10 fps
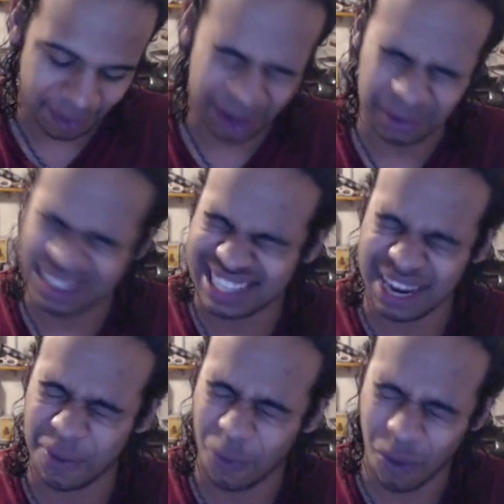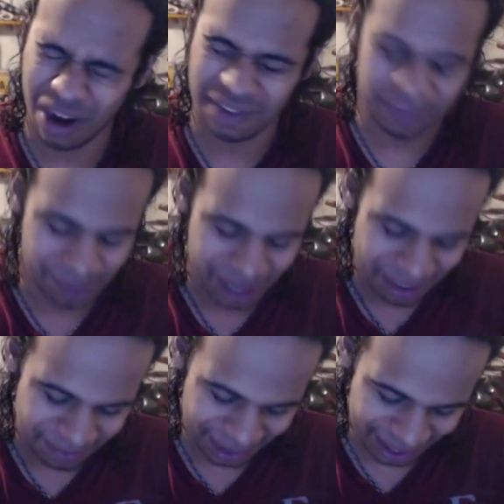I probably only sing one of
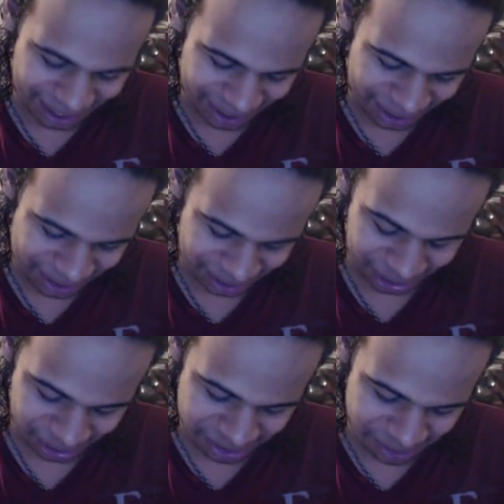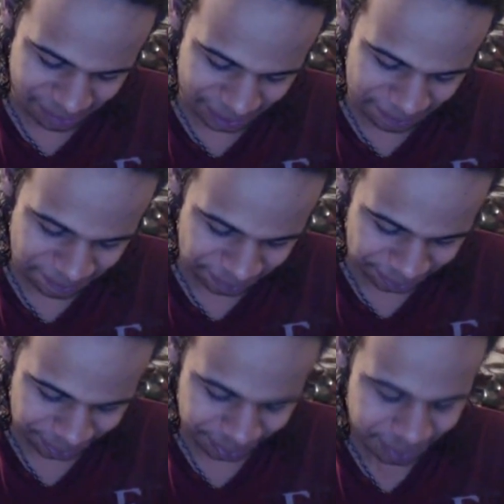them, but something close to it. But
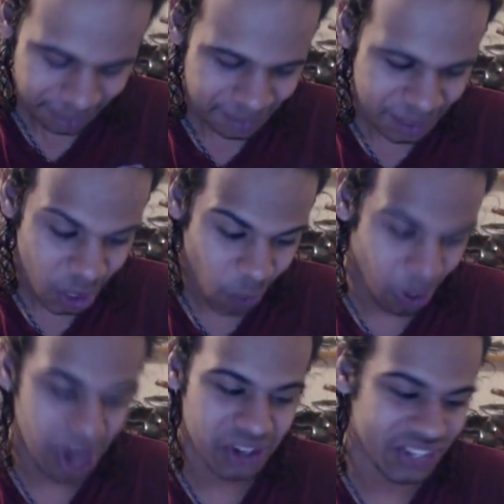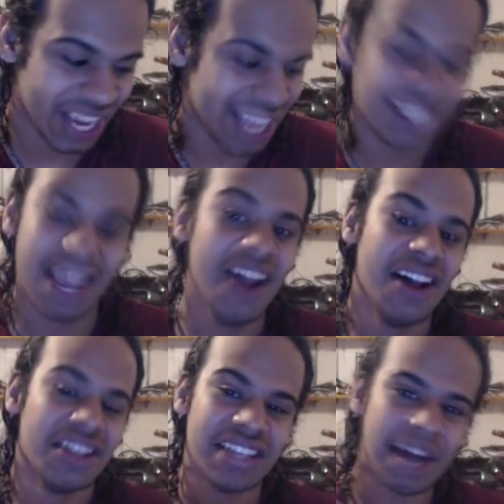Wander says,
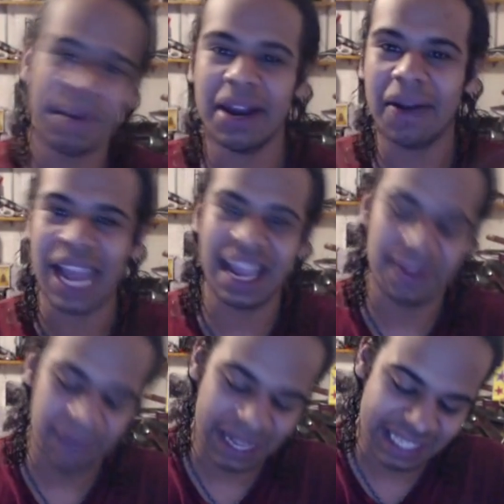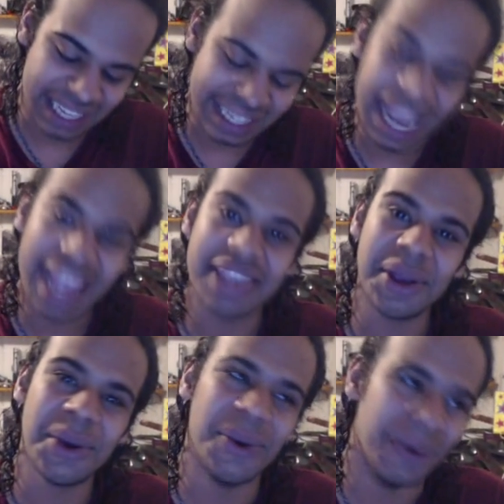"Dominator wants to
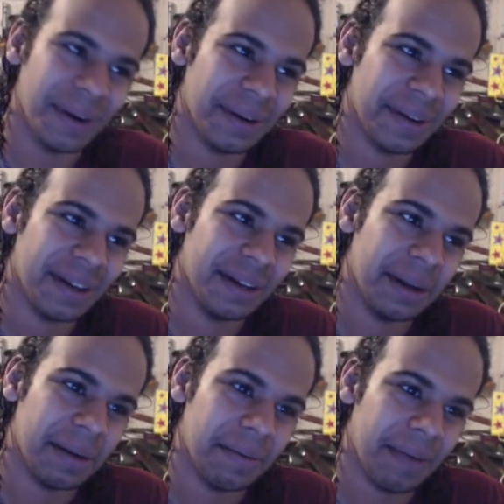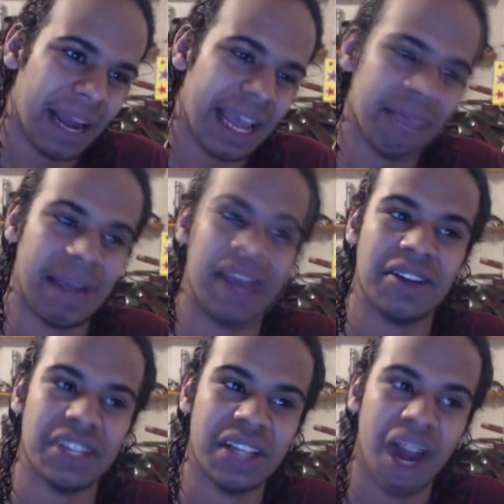date you," and
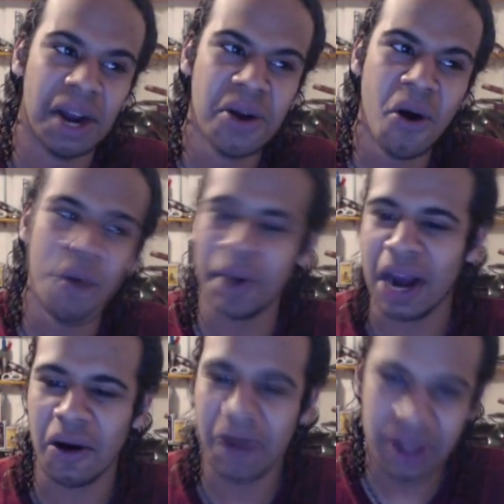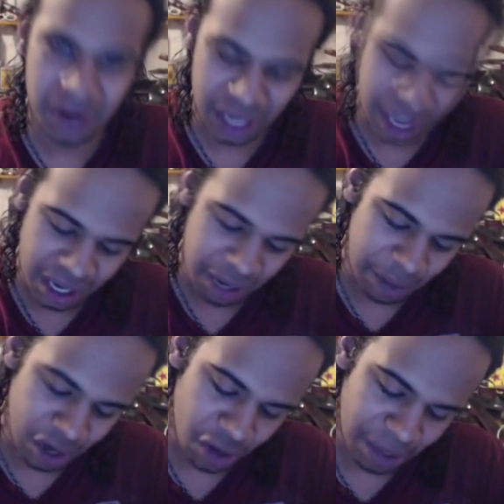Hater says, "I know, but how am I gonna?"
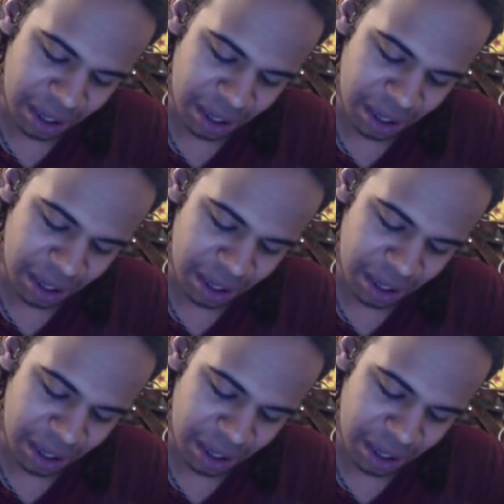But